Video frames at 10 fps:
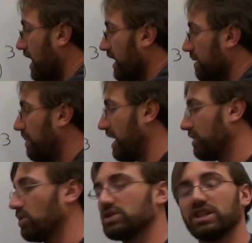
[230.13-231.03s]
and combine
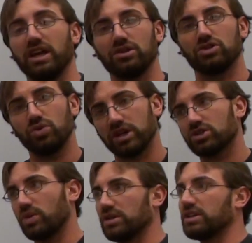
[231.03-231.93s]
those together. 2x
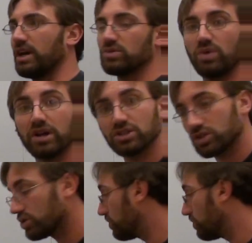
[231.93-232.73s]
squared times 1 is just